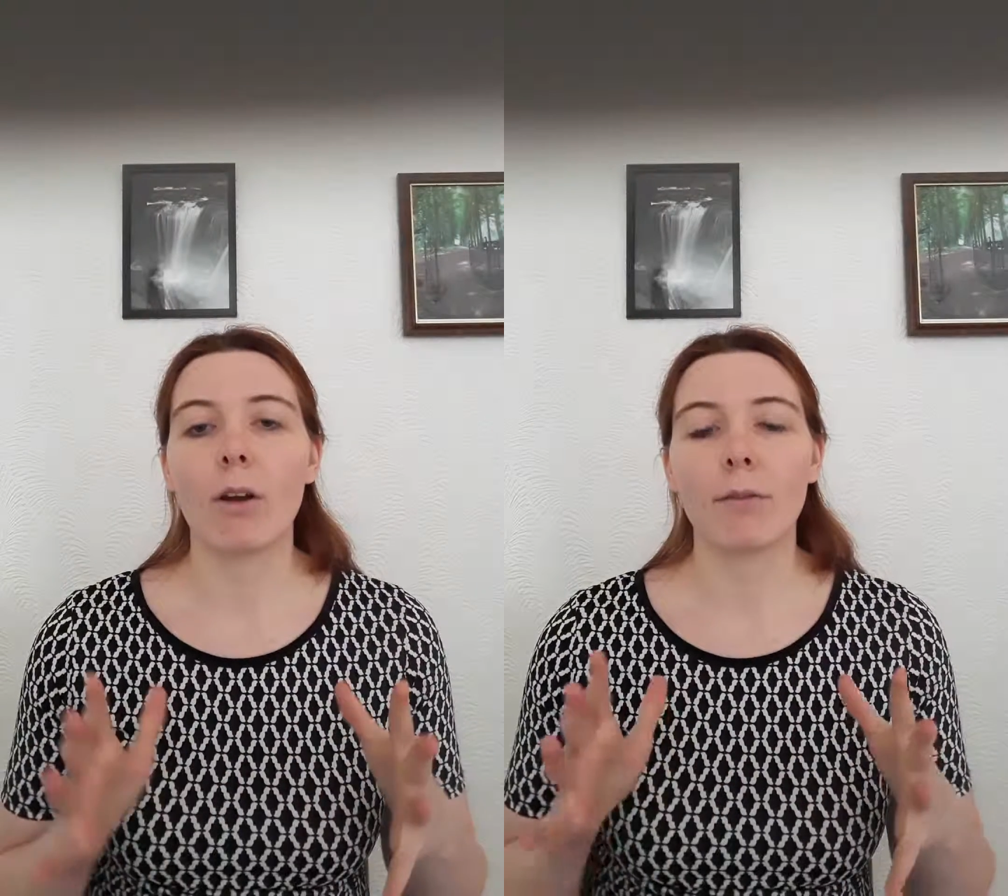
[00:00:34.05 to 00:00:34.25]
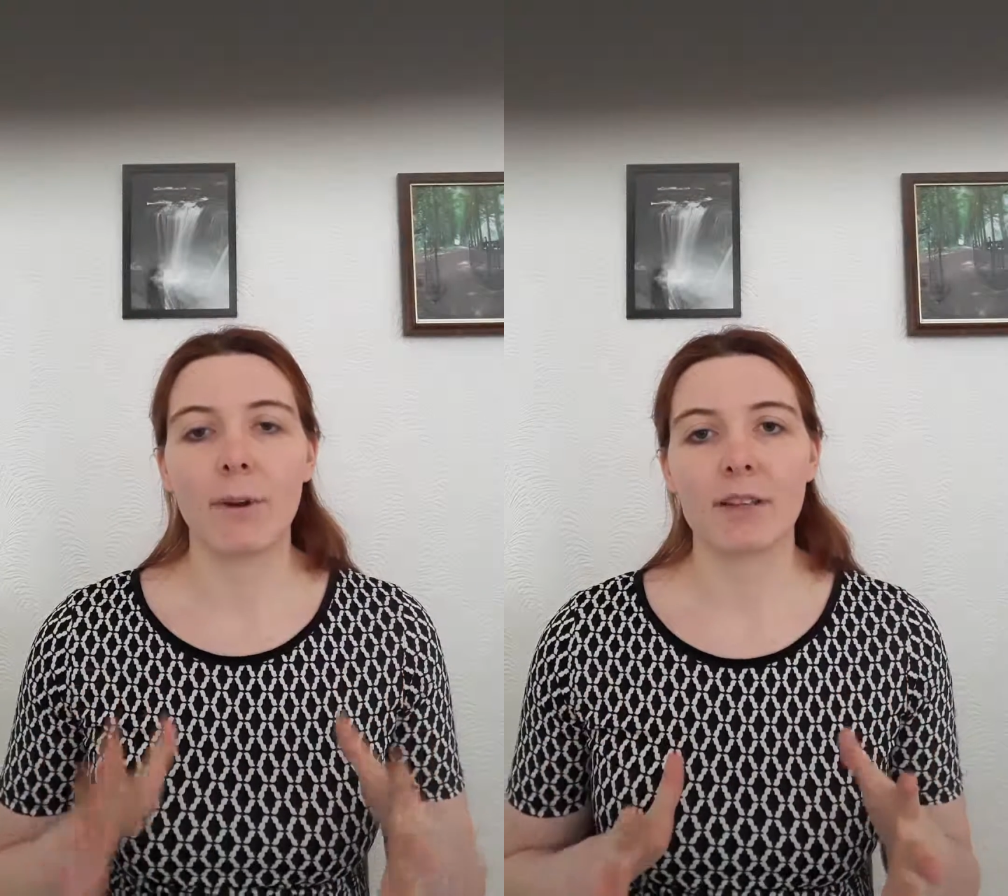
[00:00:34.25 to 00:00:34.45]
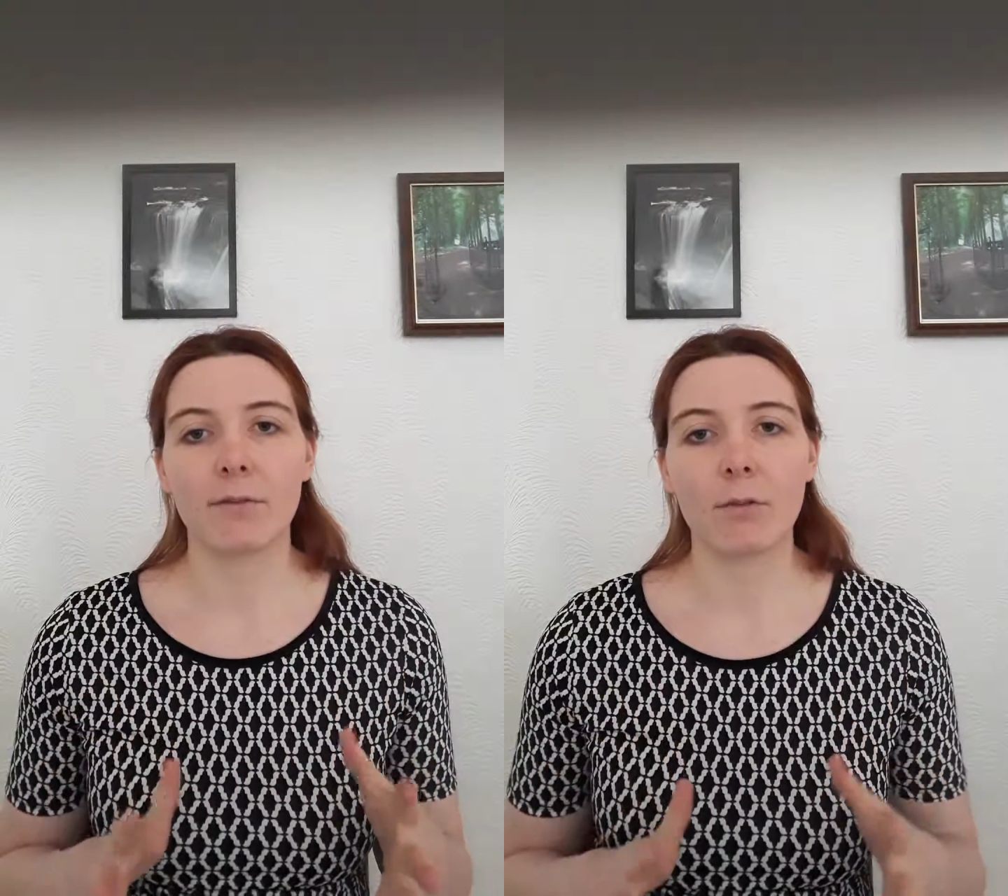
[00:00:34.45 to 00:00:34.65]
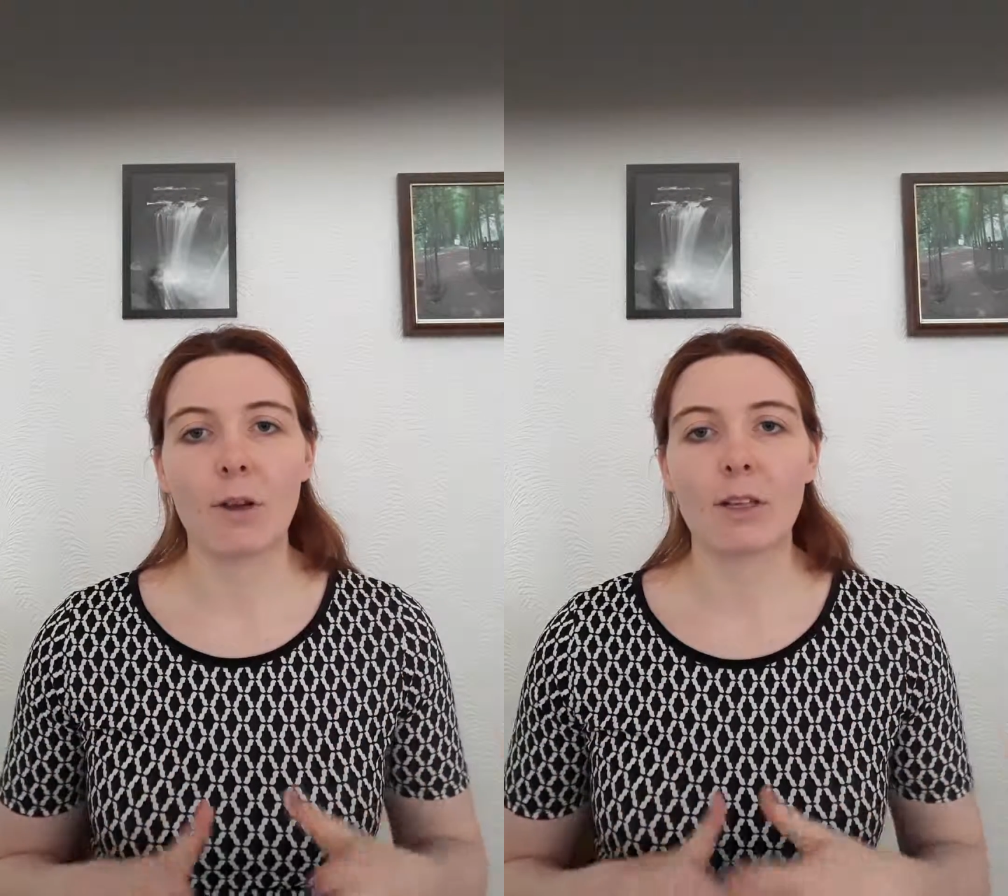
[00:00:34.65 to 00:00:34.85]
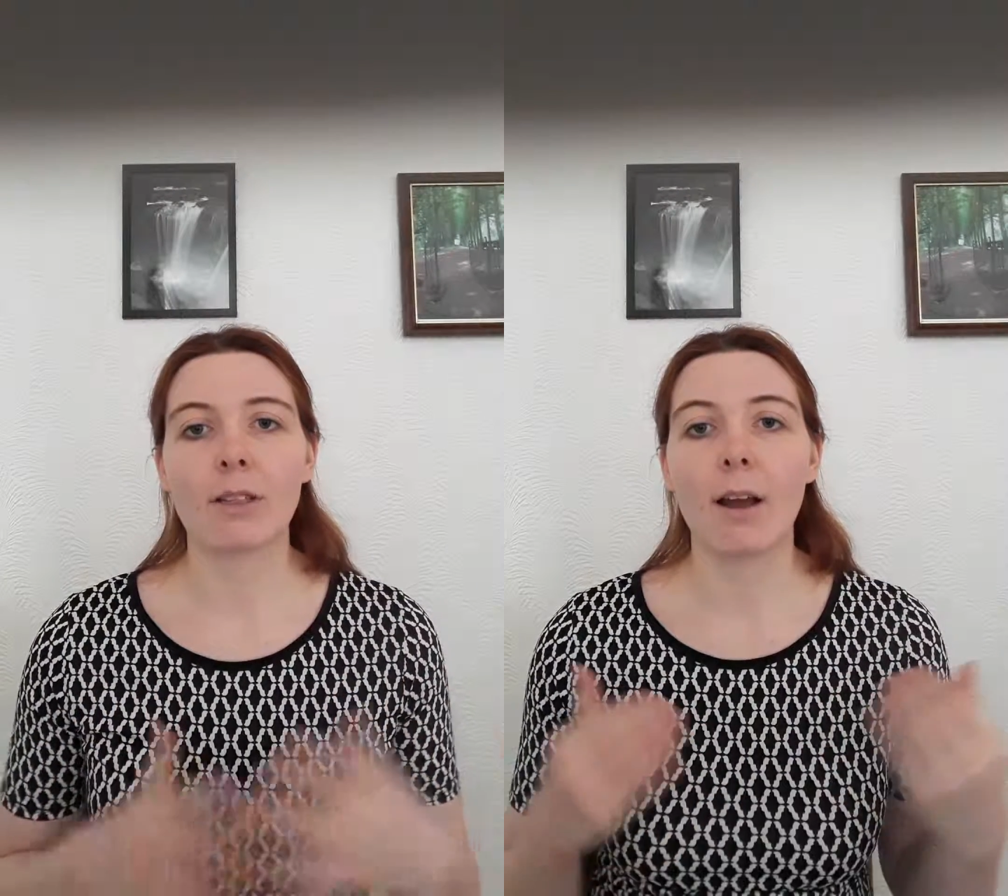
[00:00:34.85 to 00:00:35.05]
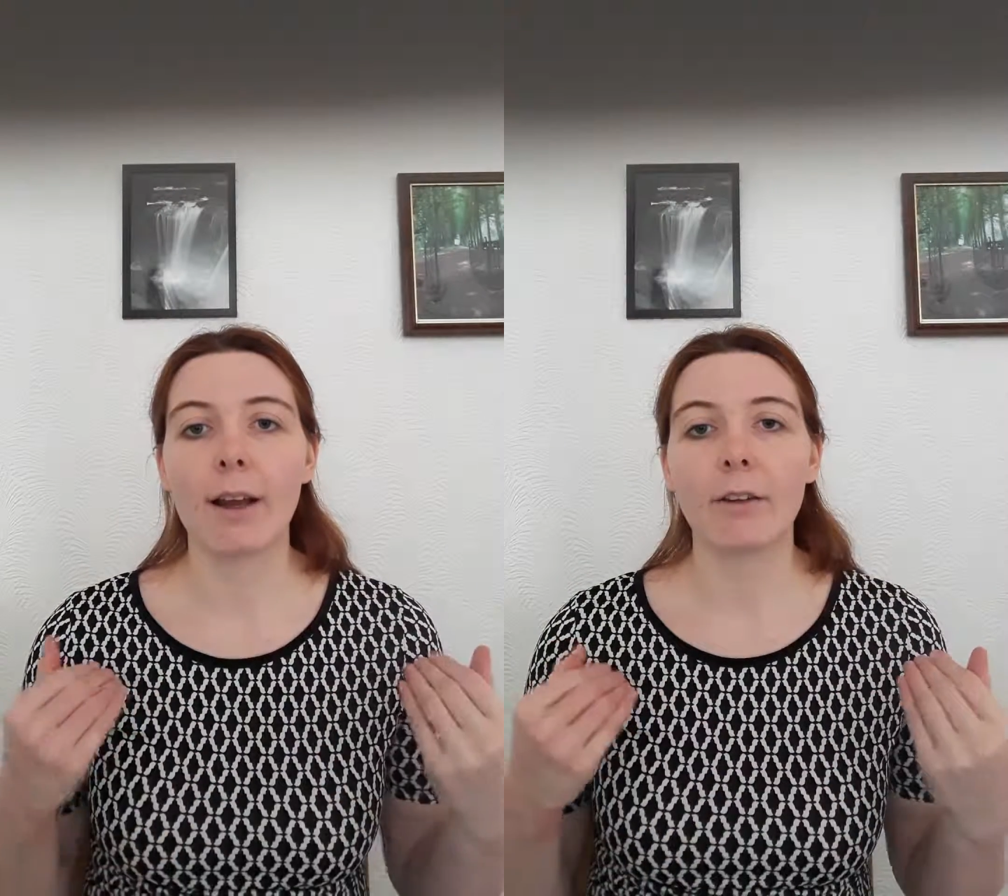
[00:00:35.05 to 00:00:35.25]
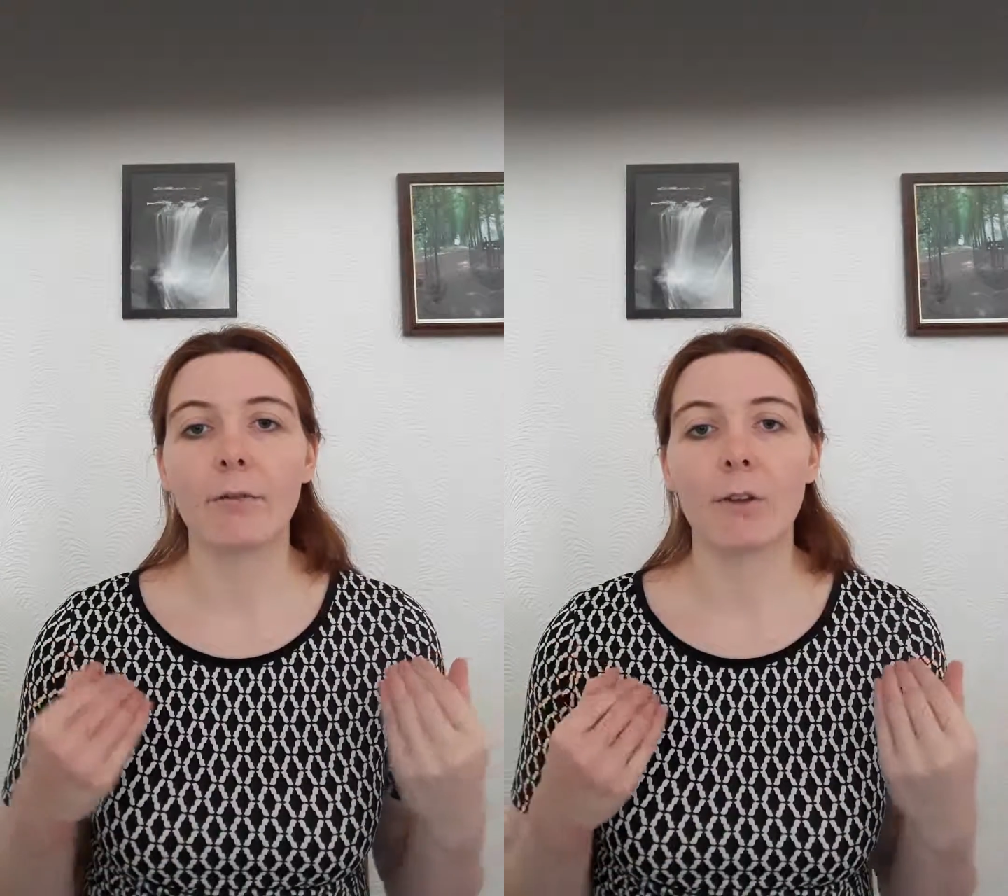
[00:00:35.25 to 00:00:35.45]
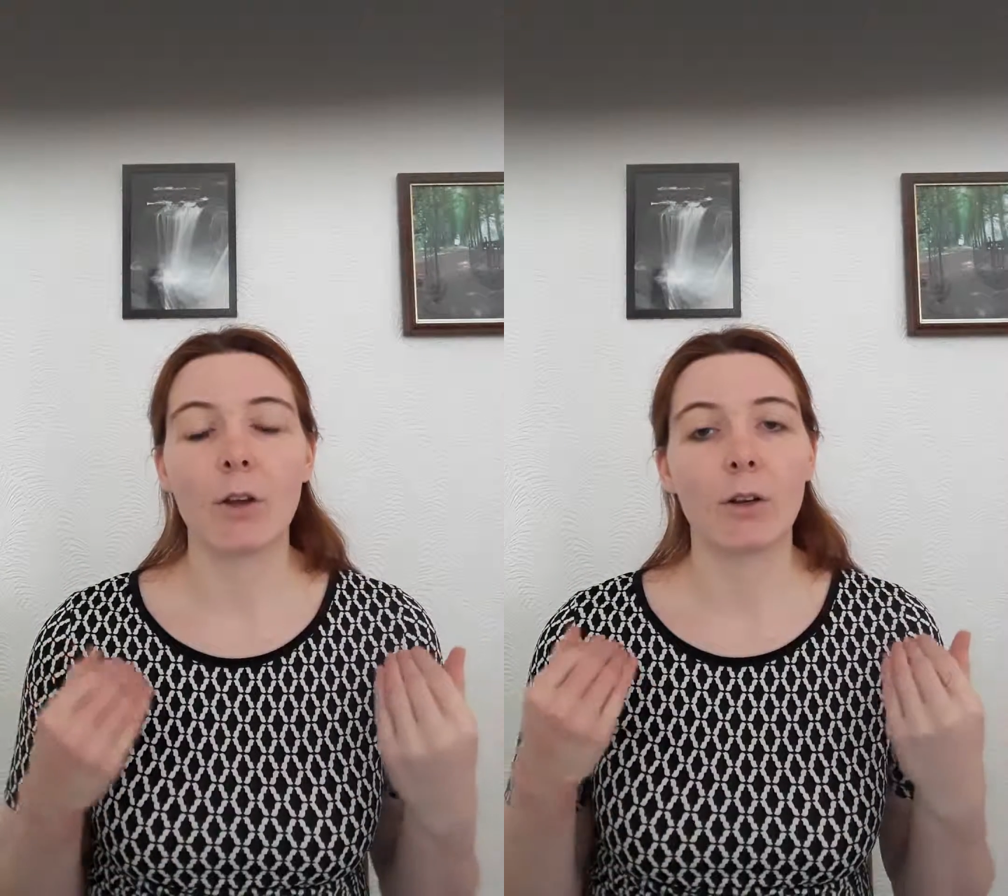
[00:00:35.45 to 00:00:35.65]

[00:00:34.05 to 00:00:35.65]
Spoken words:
over the past few months, I have